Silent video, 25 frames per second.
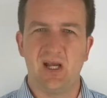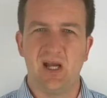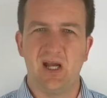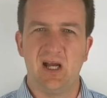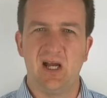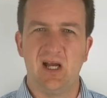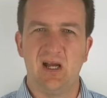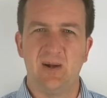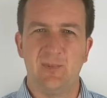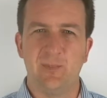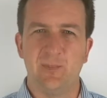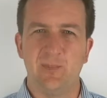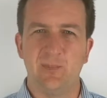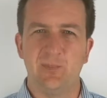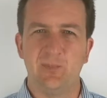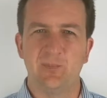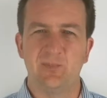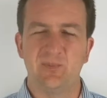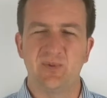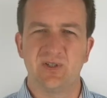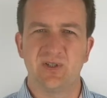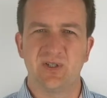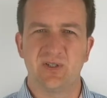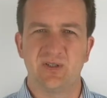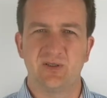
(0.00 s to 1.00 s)

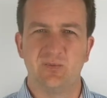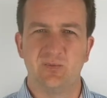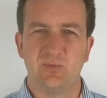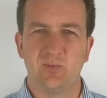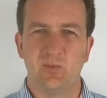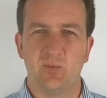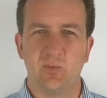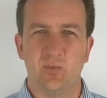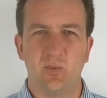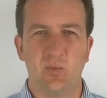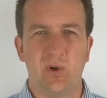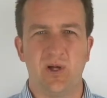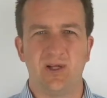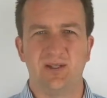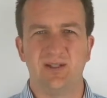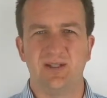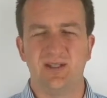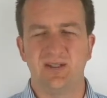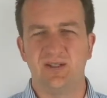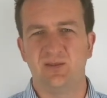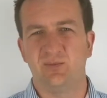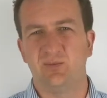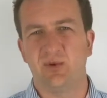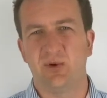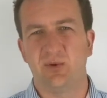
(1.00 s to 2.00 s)

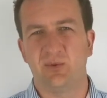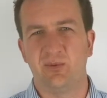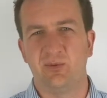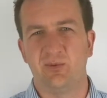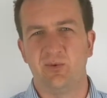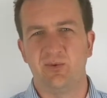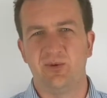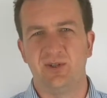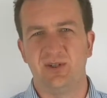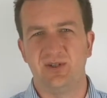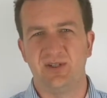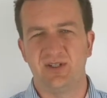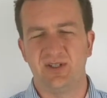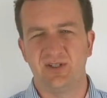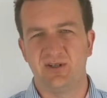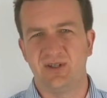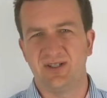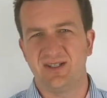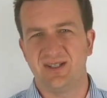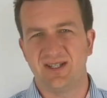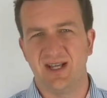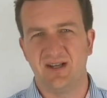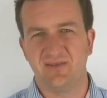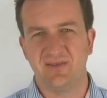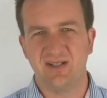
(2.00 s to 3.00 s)
But you're probably more used to
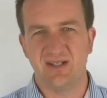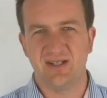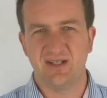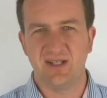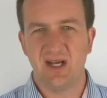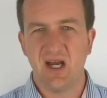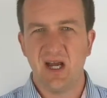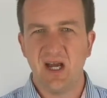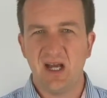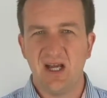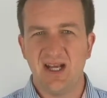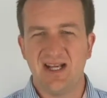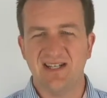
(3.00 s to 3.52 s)
Celsius.